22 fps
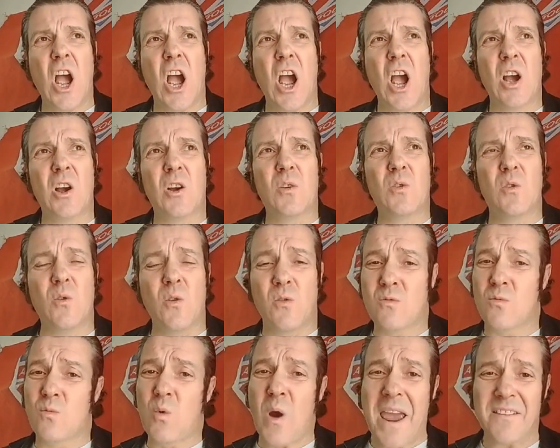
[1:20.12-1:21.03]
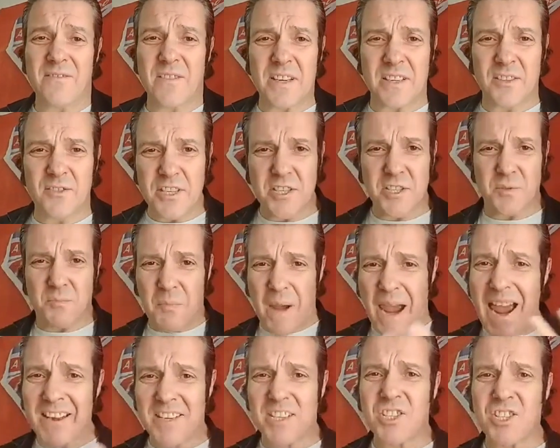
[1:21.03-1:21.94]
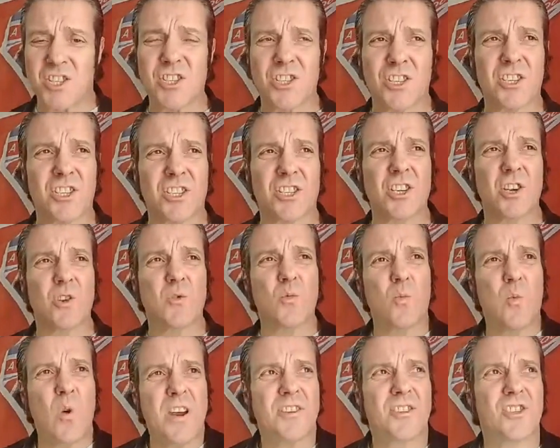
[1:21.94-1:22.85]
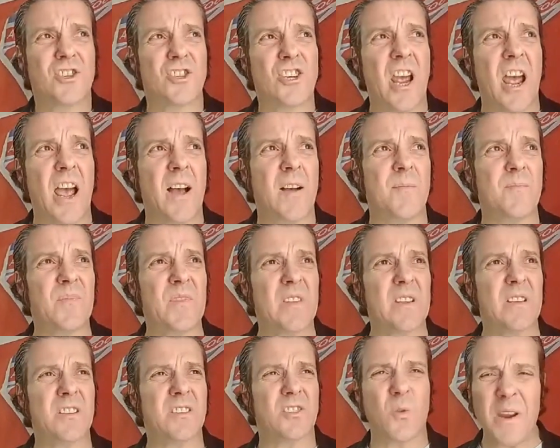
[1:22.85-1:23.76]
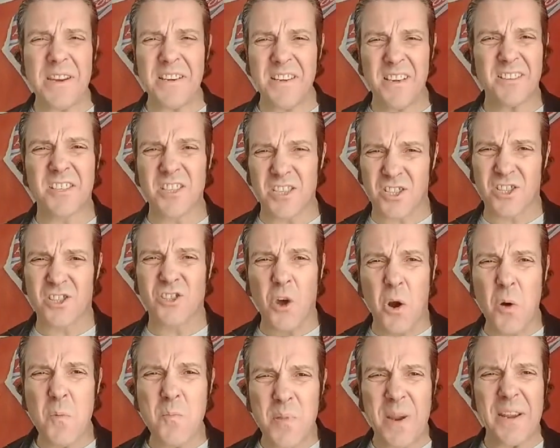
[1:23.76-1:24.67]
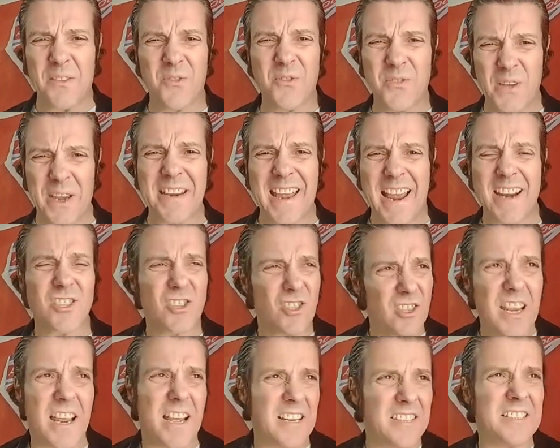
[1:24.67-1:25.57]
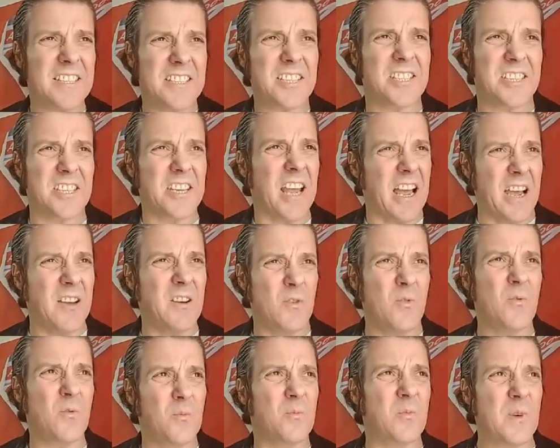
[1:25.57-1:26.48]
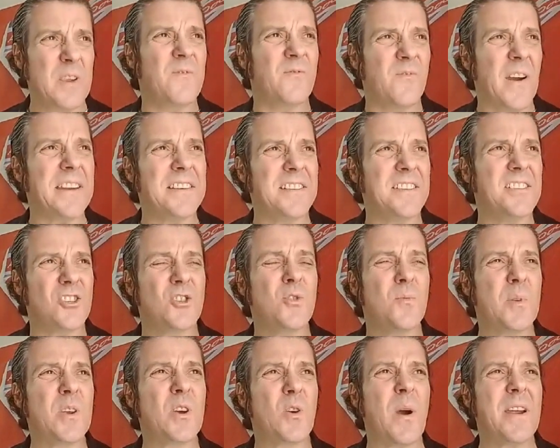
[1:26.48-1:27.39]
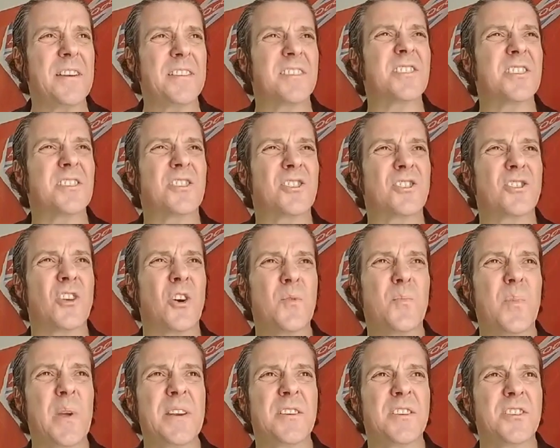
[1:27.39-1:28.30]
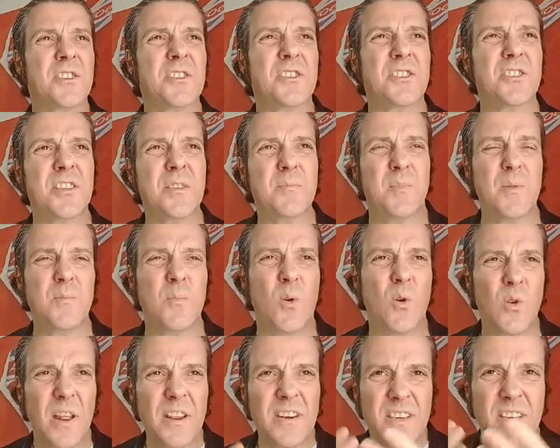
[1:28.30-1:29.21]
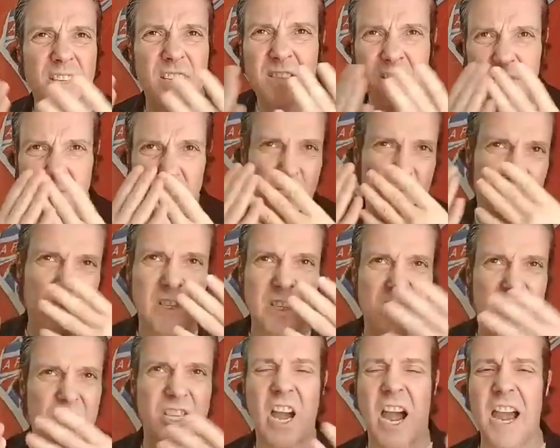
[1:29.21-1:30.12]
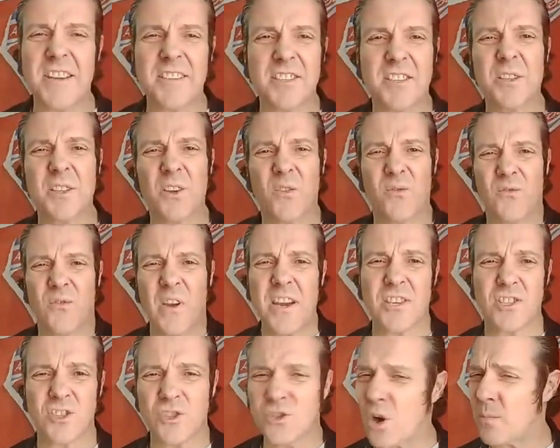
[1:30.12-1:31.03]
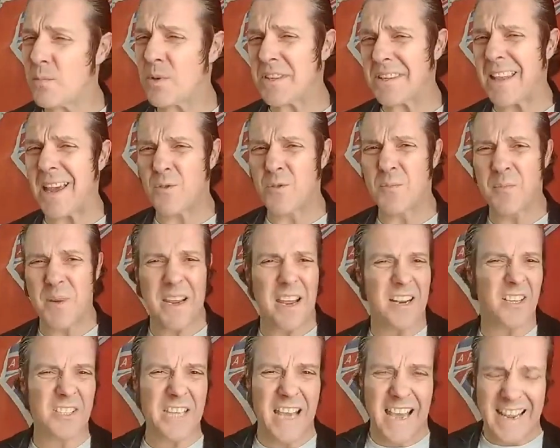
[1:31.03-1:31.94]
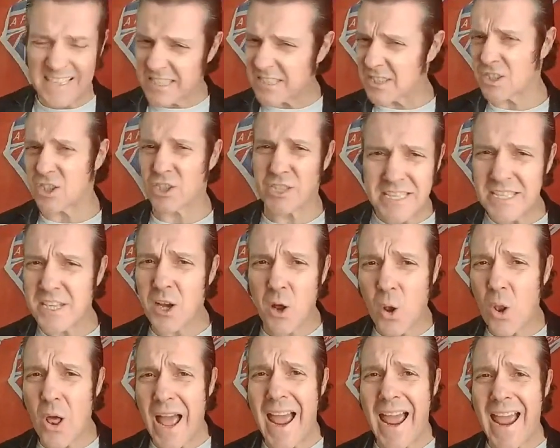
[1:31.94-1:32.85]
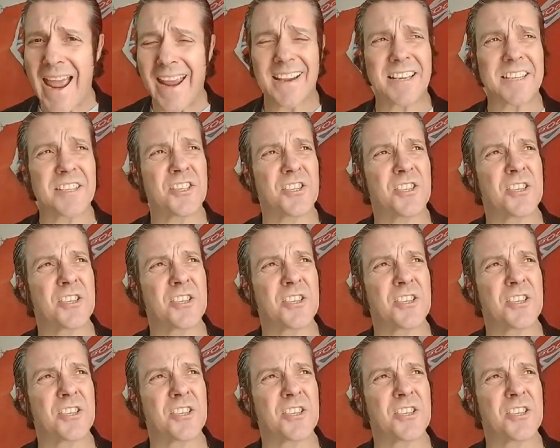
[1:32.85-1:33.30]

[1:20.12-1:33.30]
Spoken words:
wearing these masks, which is quite a disturbing thing, actually. At least we find it to be quite disturbing to see people like disguising their face. Normally that would be an illegal act.